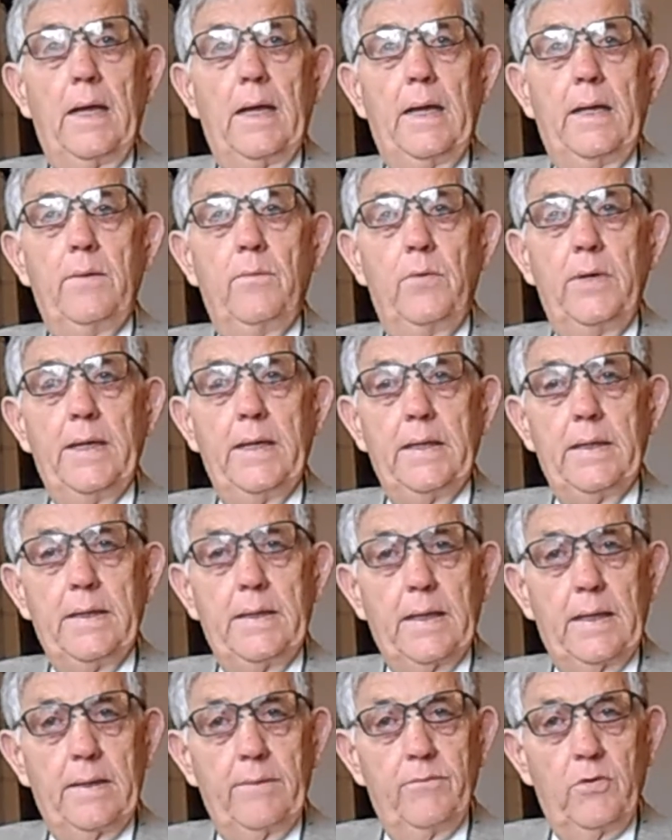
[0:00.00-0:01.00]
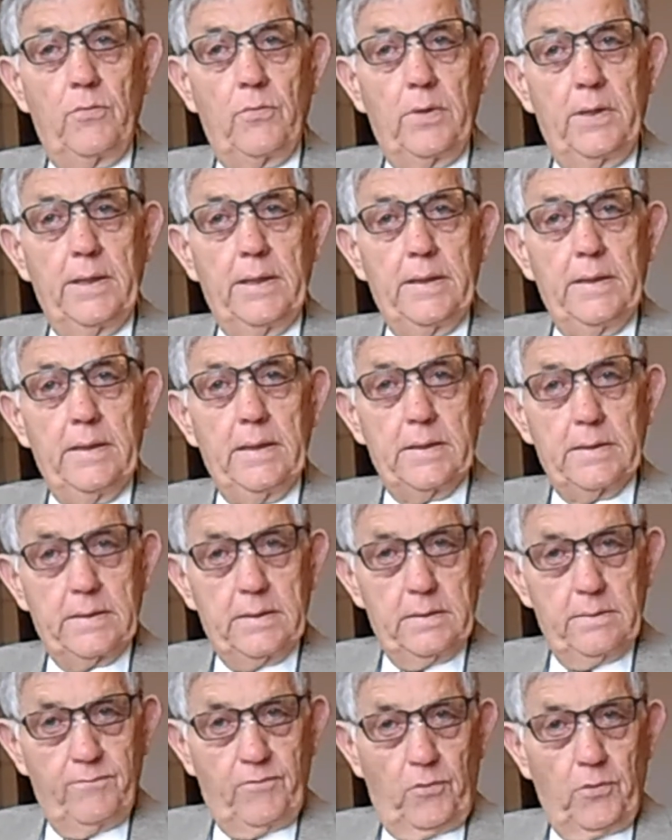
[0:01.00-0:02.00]
And we gave away at
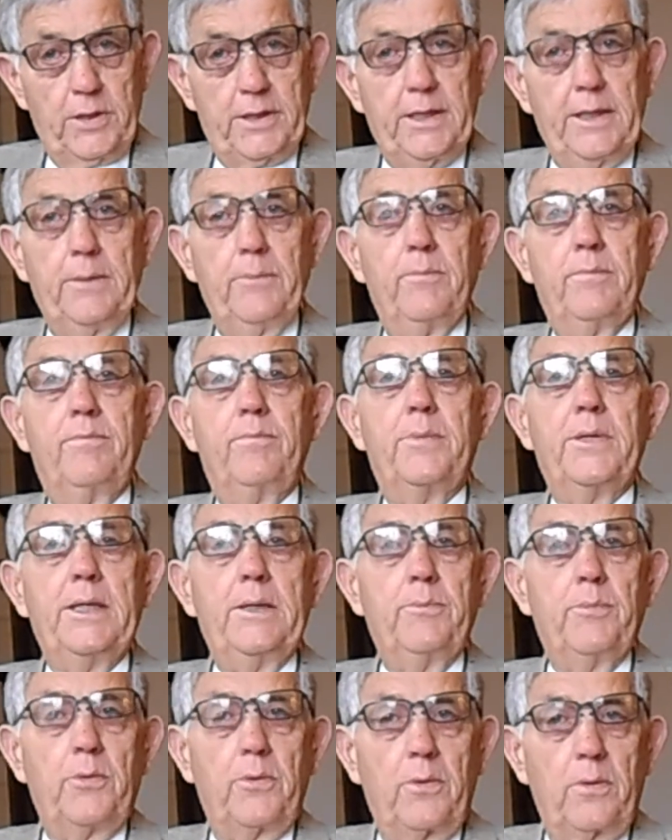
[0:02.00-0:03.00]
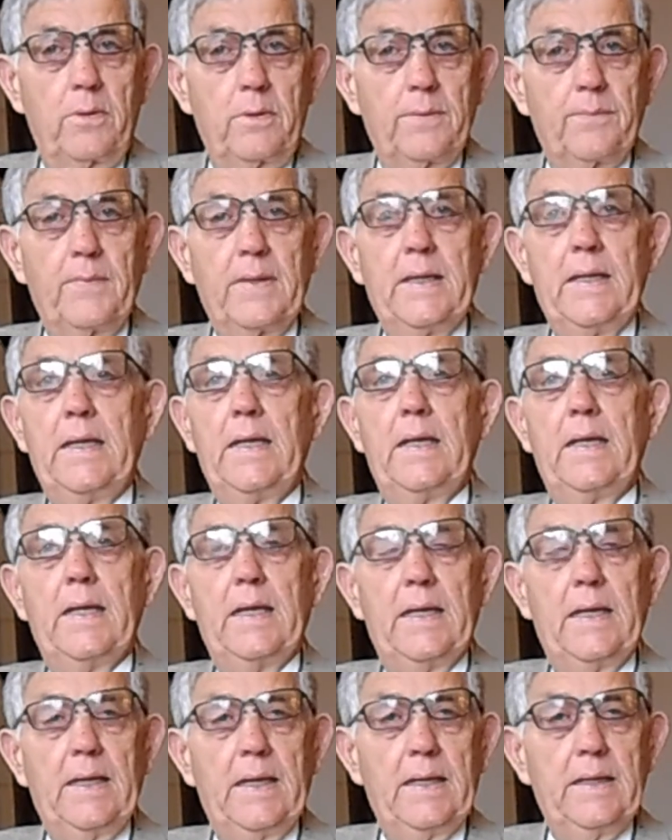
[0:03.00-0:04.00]
14 people,
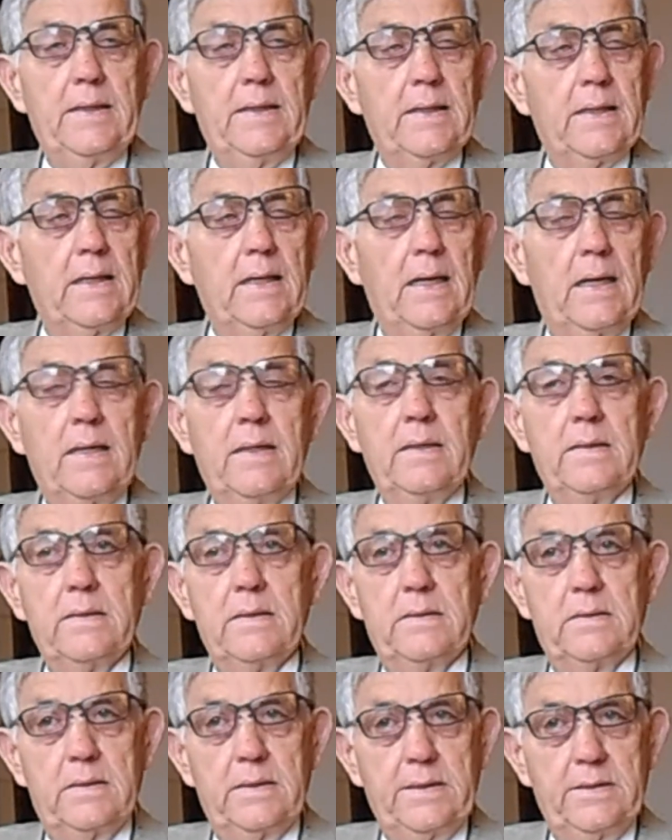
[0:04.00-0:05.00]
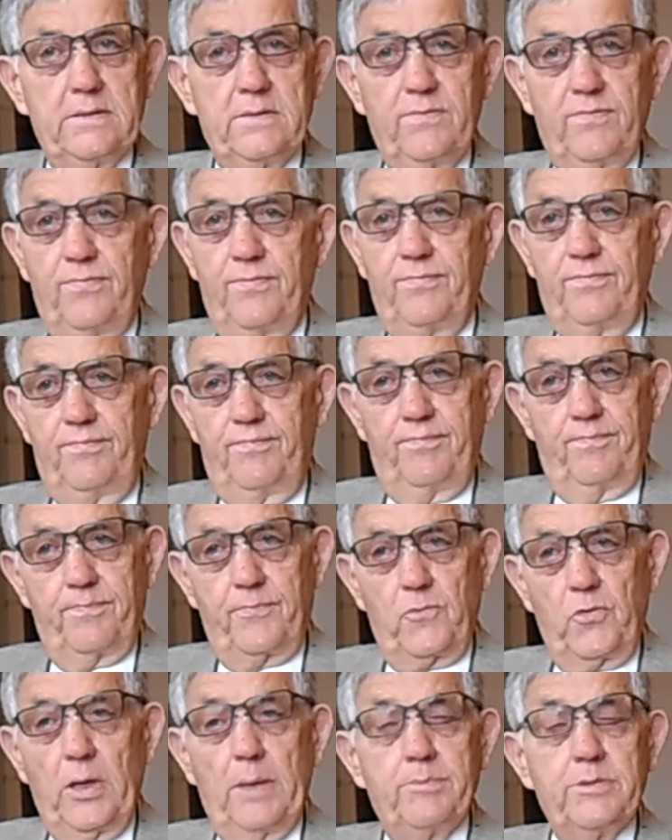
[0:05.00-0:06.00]
and uh, these
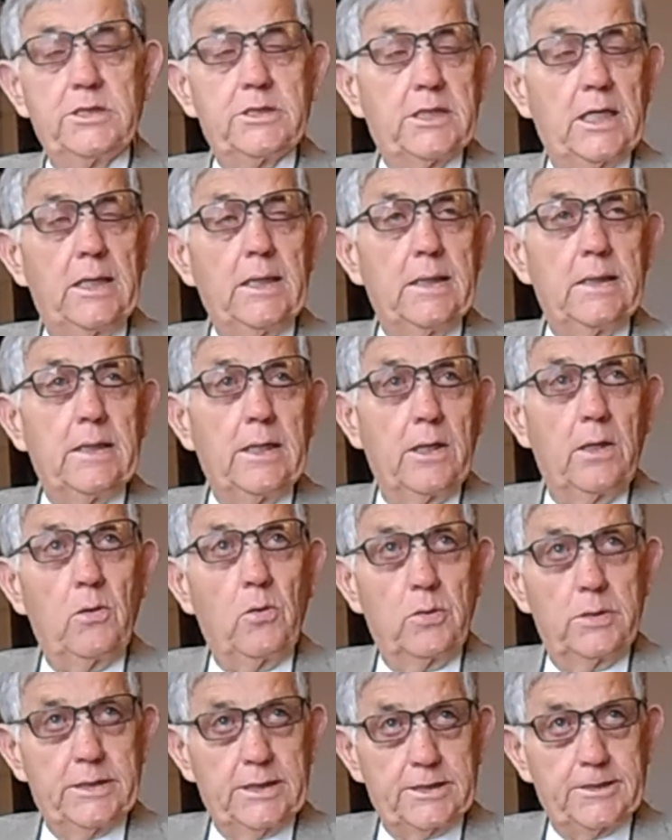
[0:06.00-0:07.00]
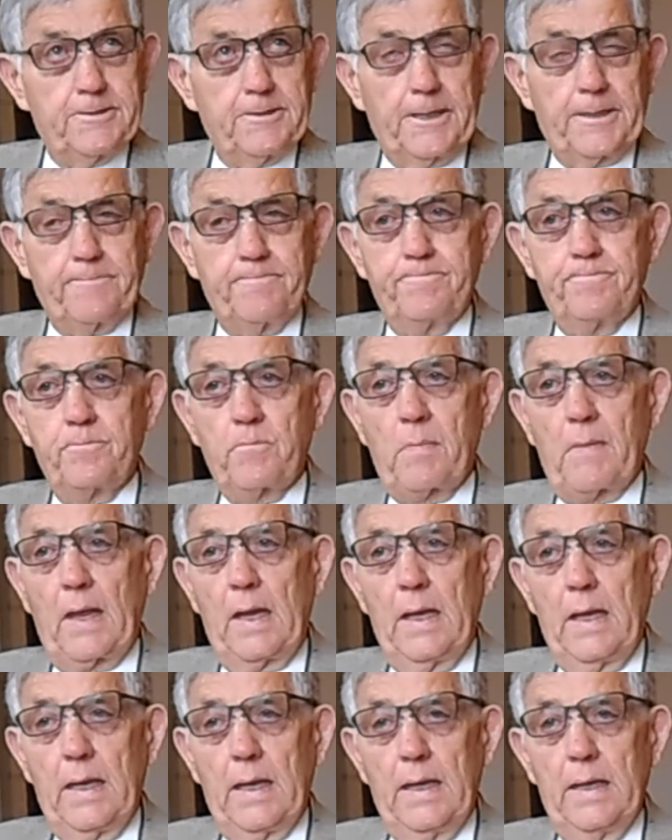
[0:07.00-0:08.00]
represented the whole district.
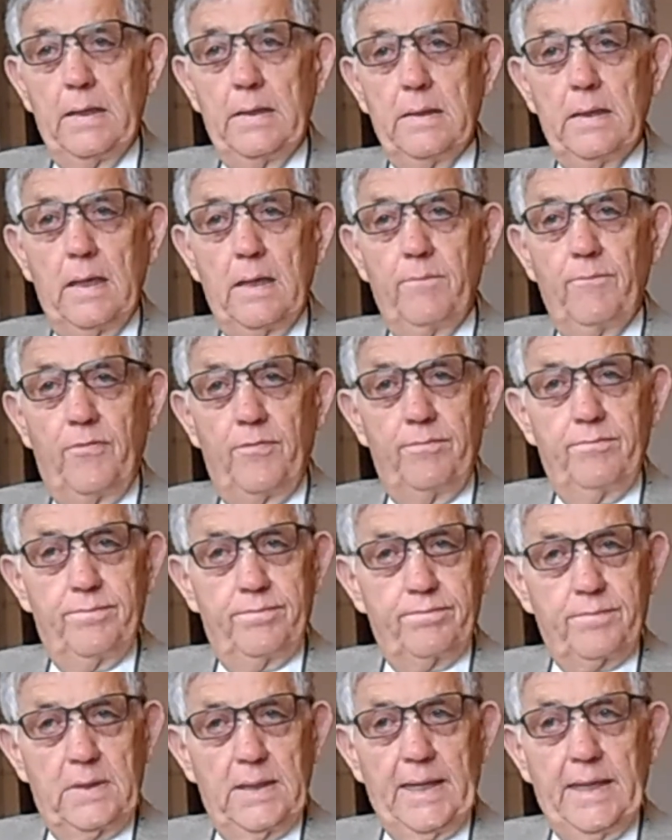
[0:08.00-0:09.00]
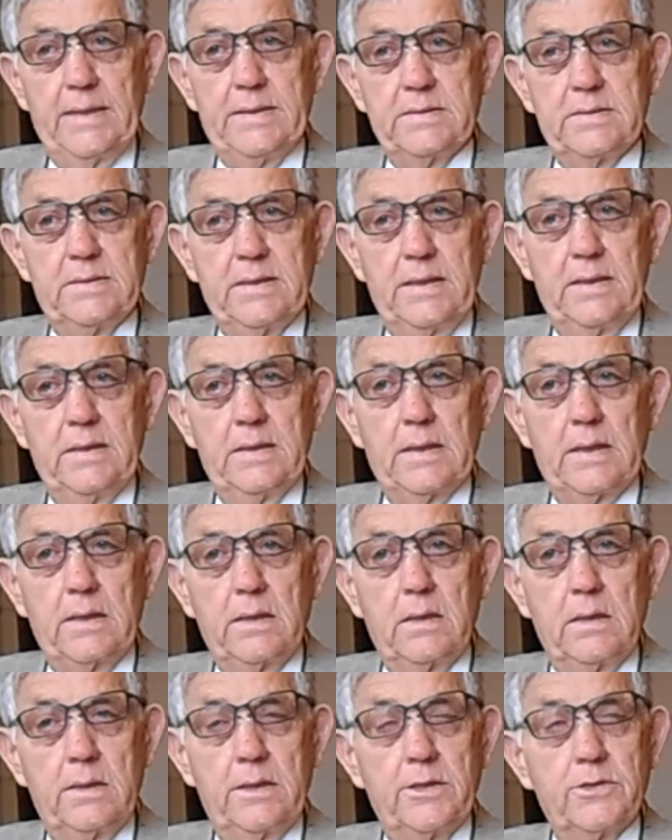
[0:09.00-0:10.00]
And I'm glad to see
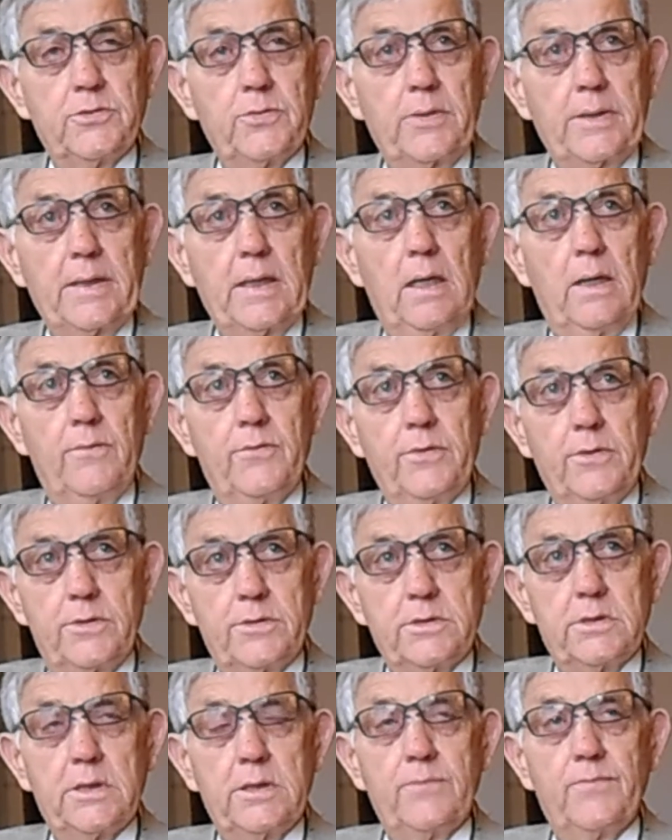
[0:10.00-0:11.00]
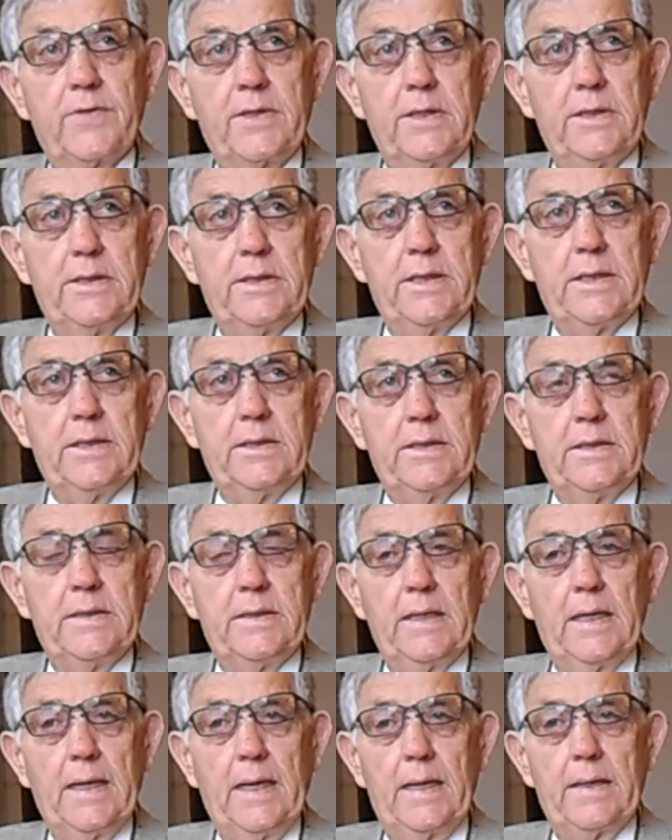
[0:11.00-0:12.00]
that the district governors continue
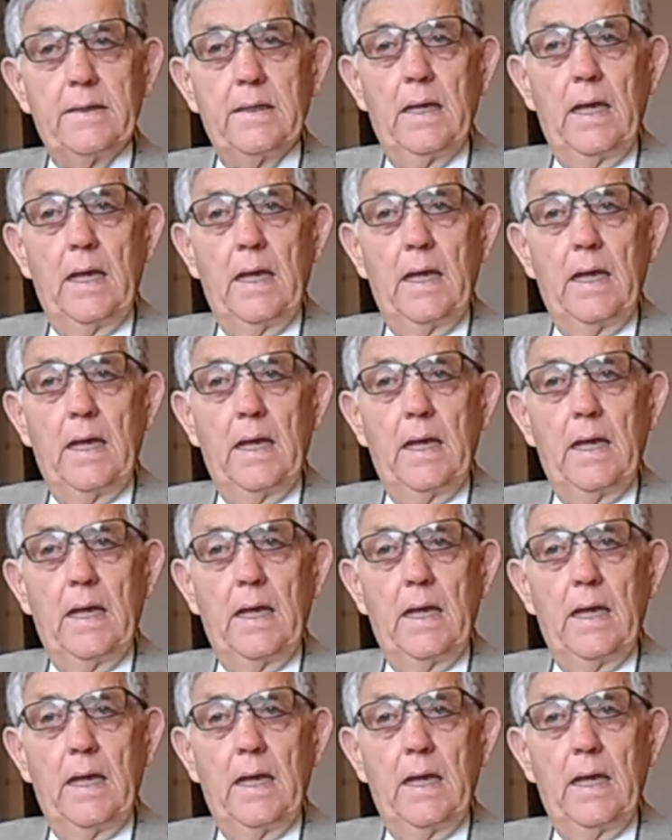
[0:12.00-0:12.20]
that.